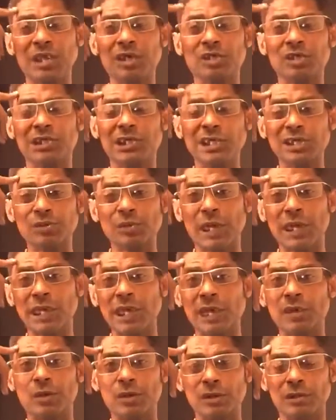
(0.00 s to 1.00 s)
Because this right
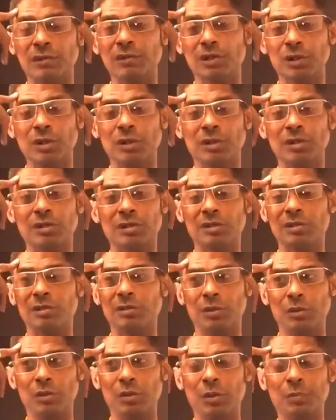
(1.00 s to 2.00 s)
here
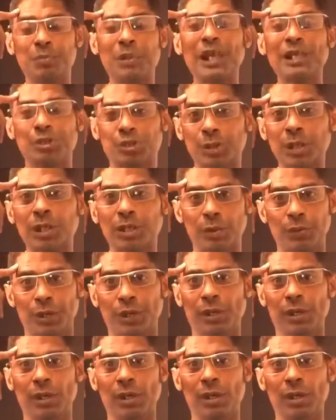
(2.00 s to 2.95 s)
will play trickery.